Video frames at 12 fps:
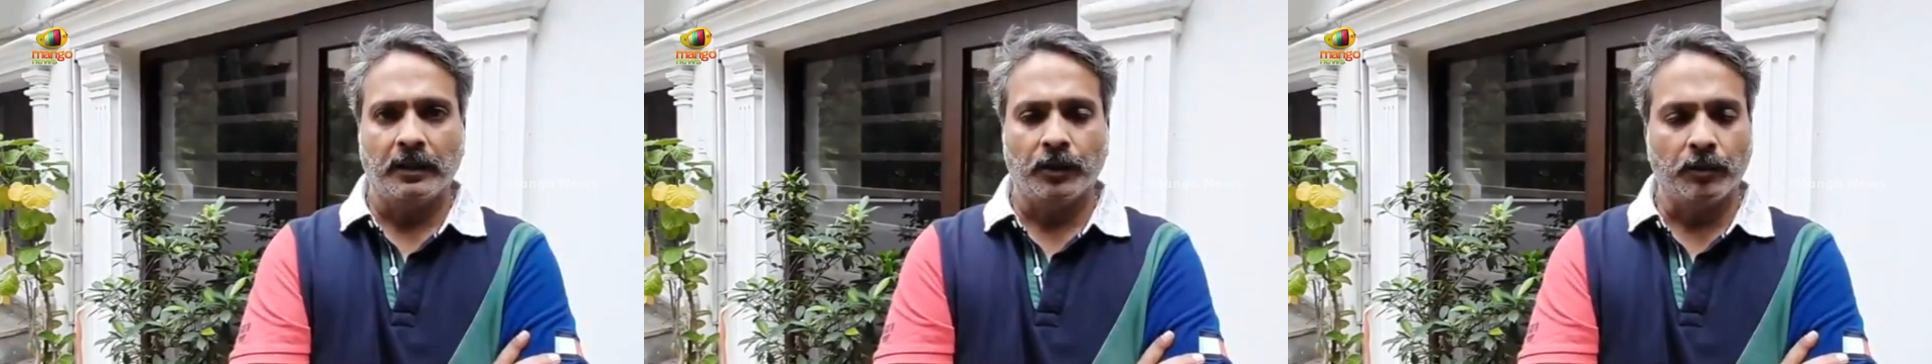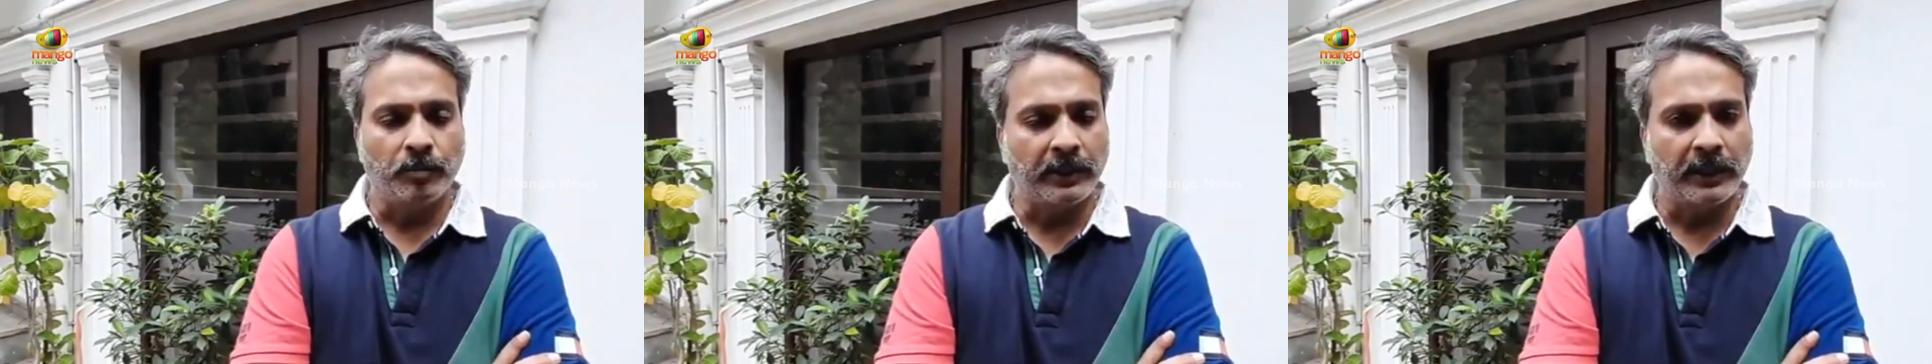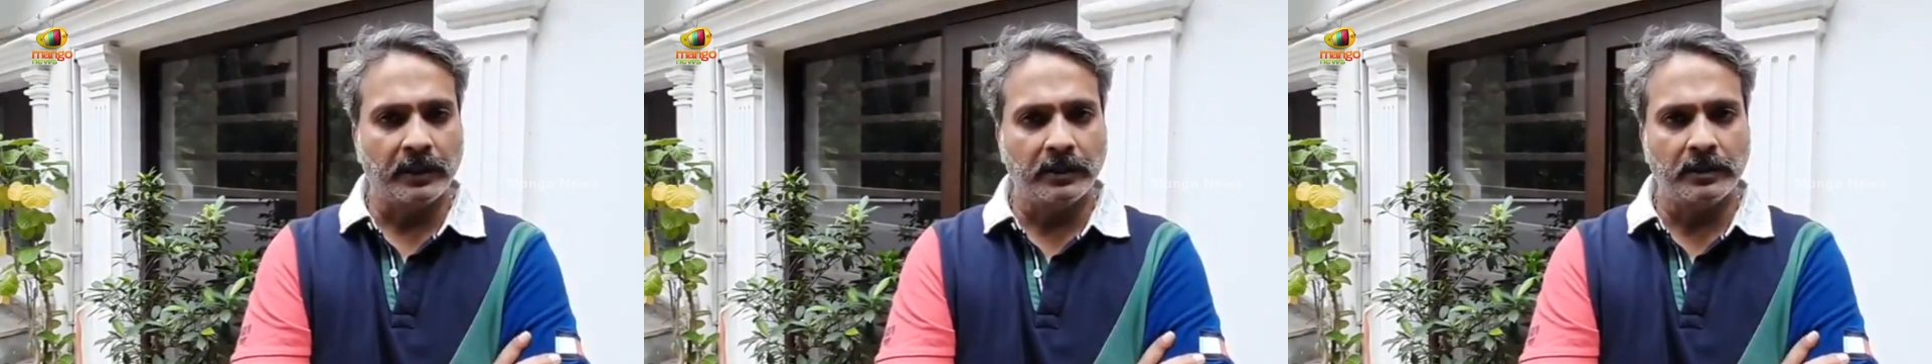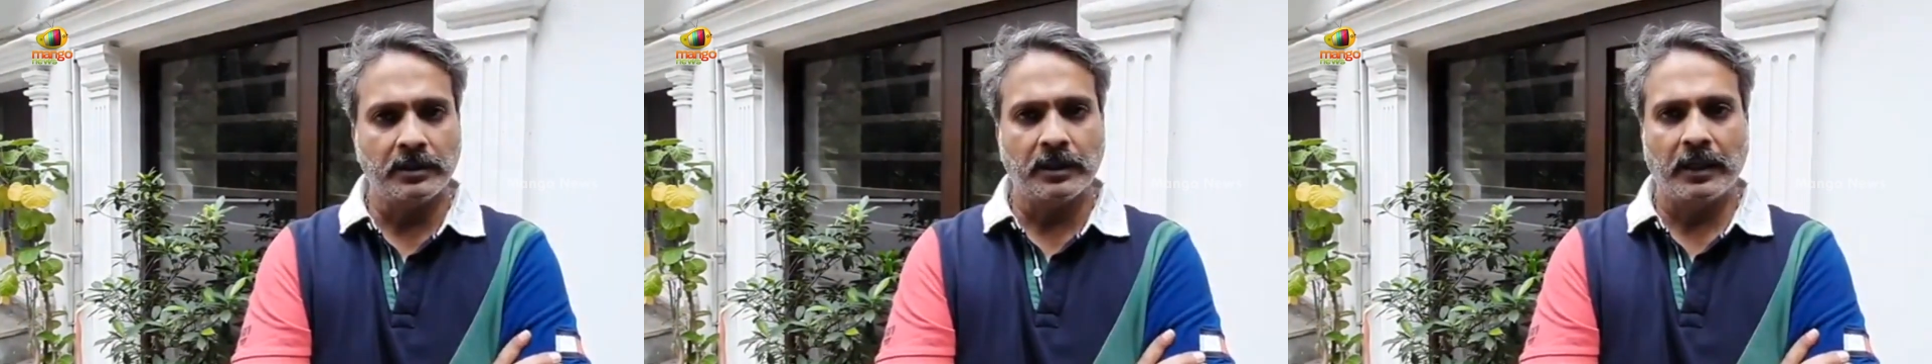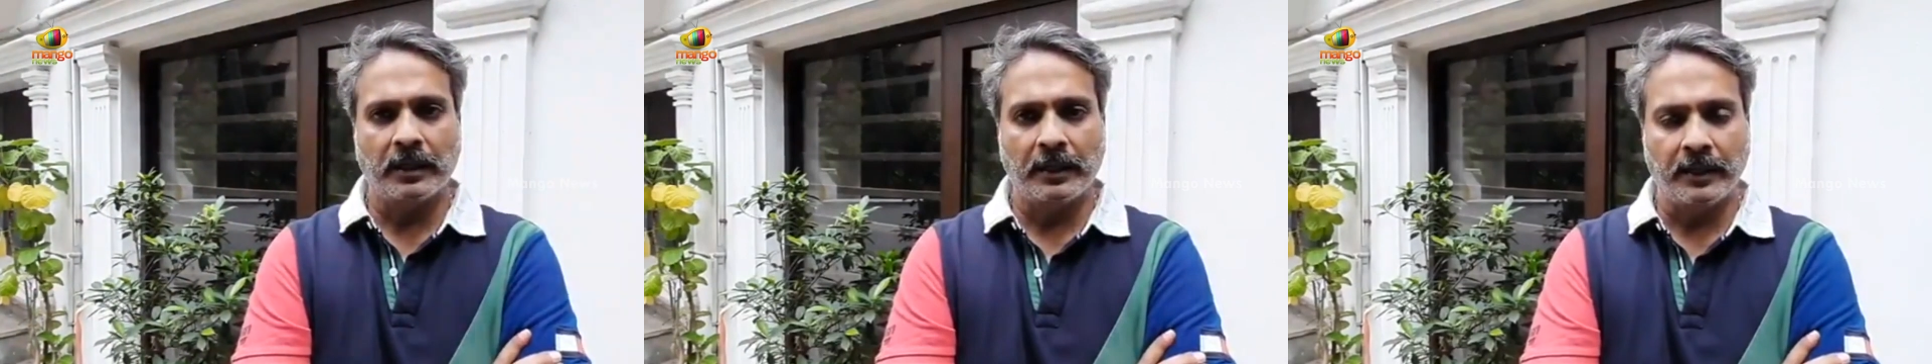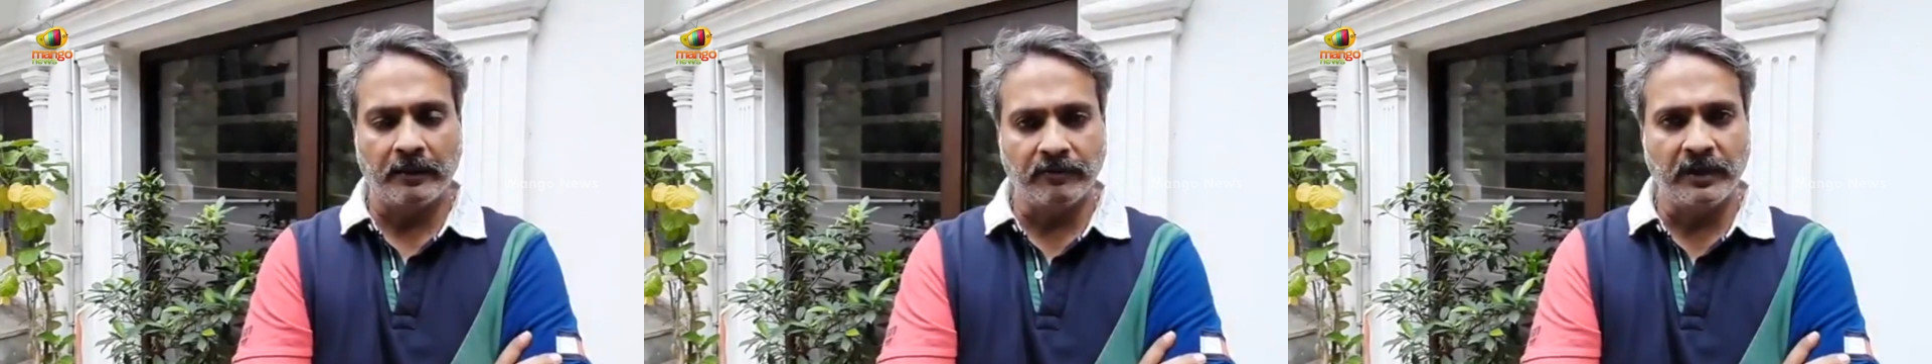Your prayers are
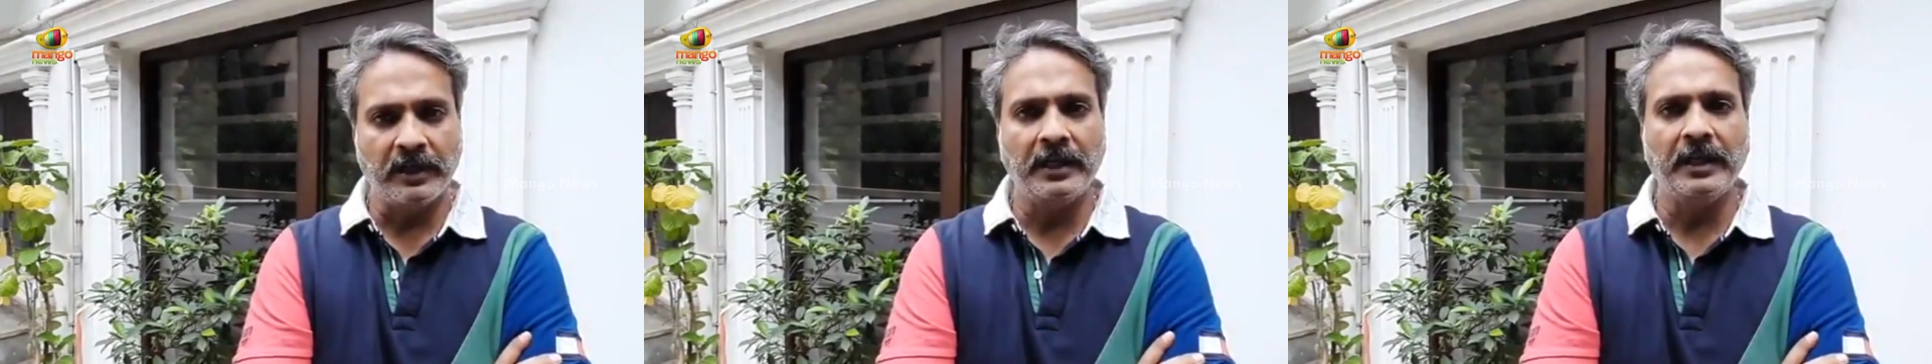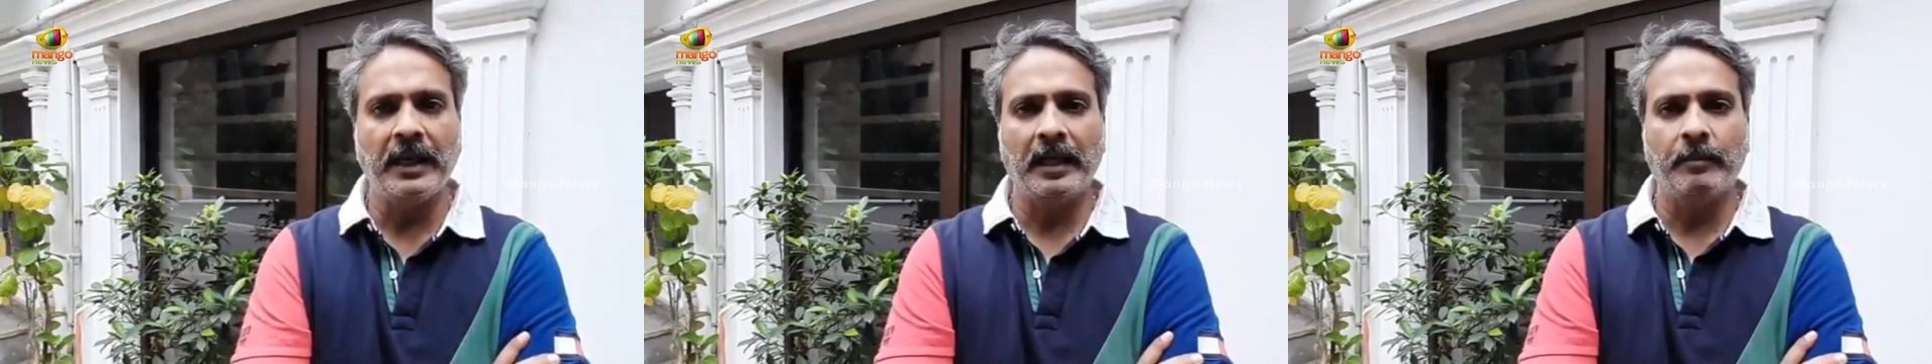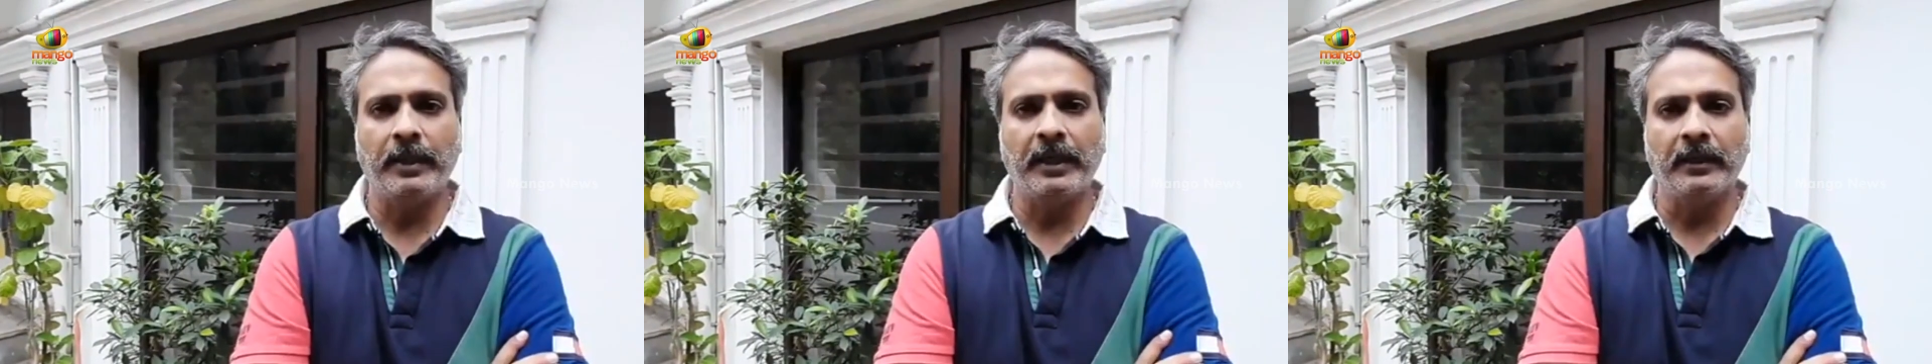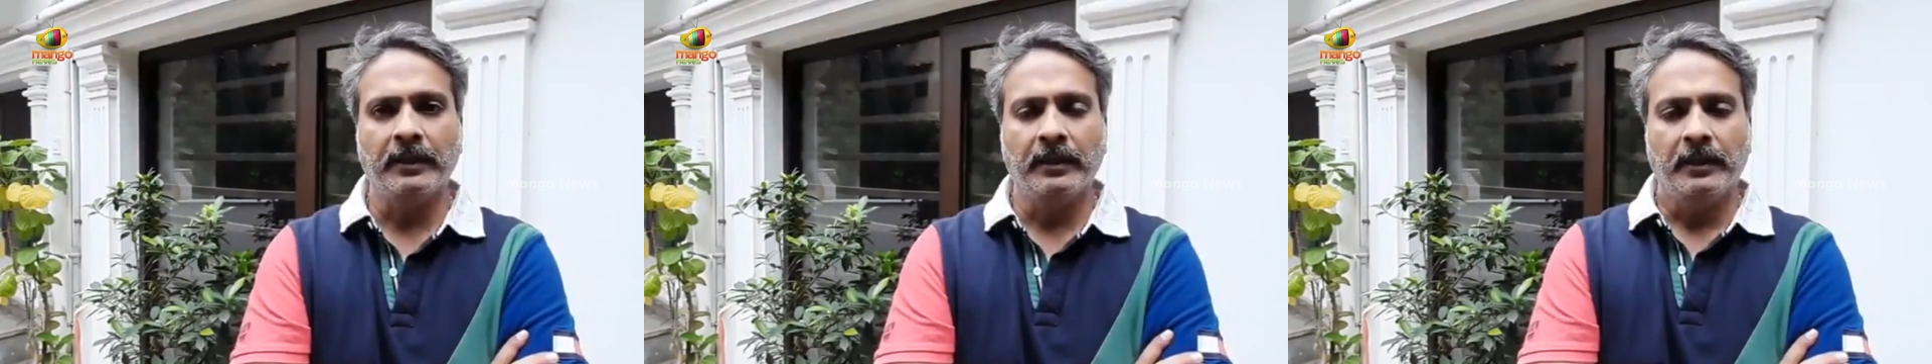definitely helping.